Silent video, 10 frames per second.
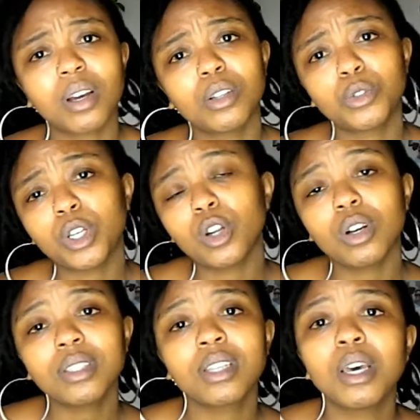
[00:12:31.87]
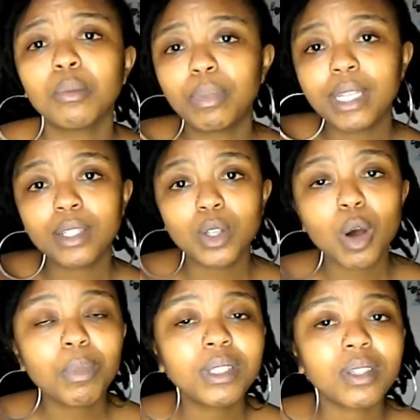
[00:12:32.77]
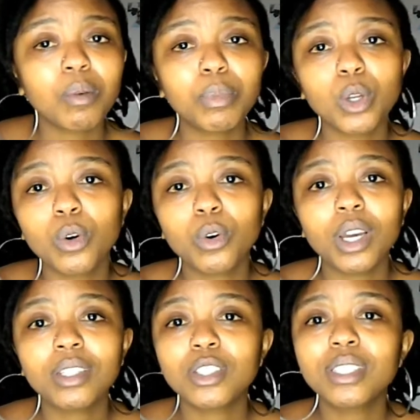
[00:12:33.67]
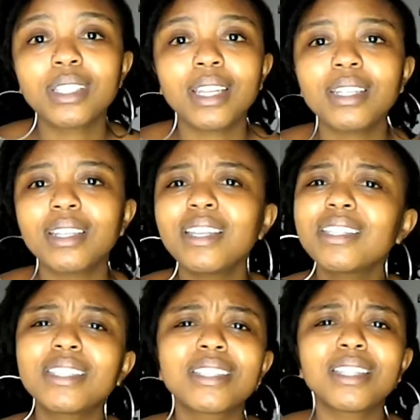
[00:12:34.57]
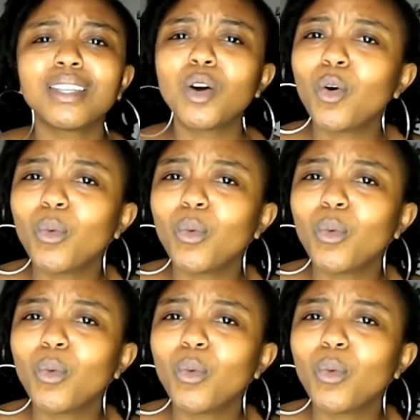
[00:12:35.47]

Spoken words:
dreadlocks, please comment down below and just let a sister know,